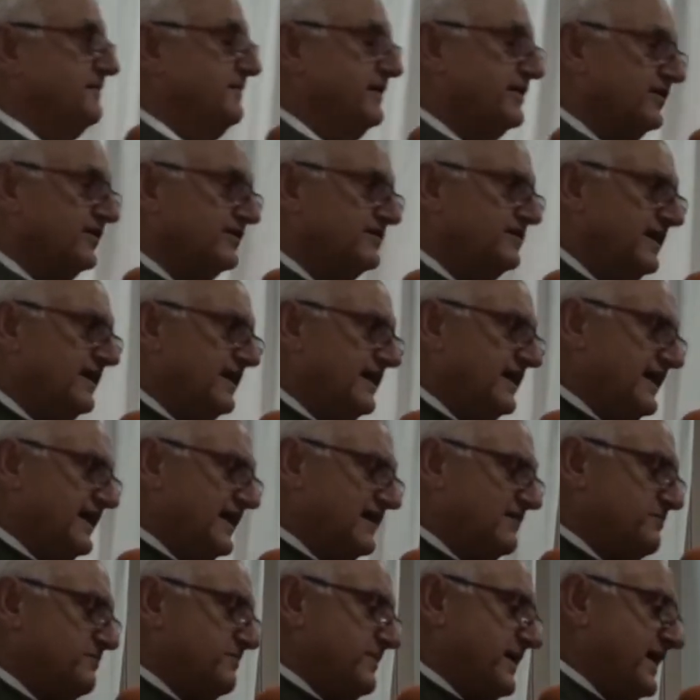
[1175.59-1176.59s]
Because
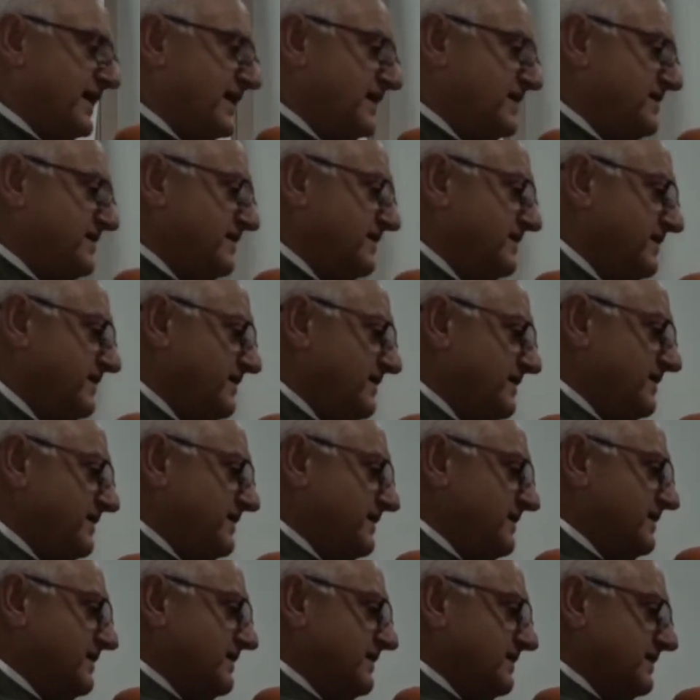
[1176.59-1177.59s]
it made
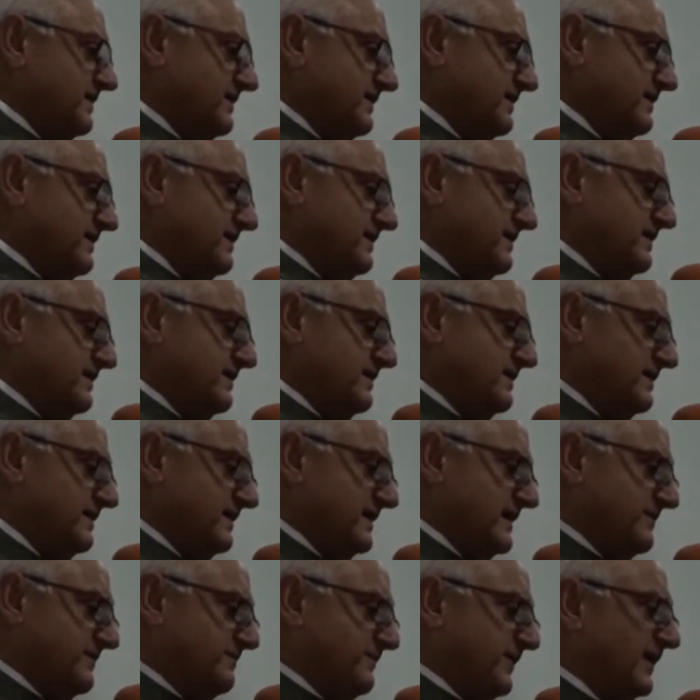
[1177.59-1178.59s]

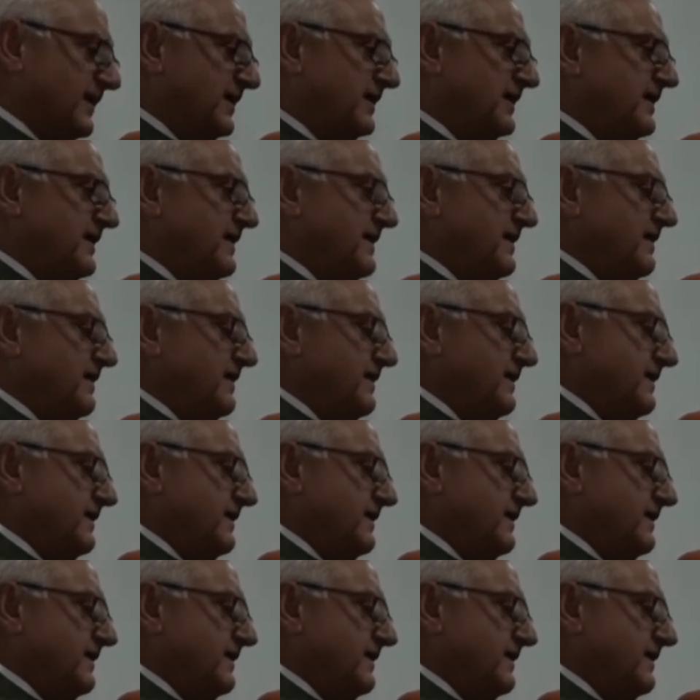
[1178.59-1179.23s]
Nepal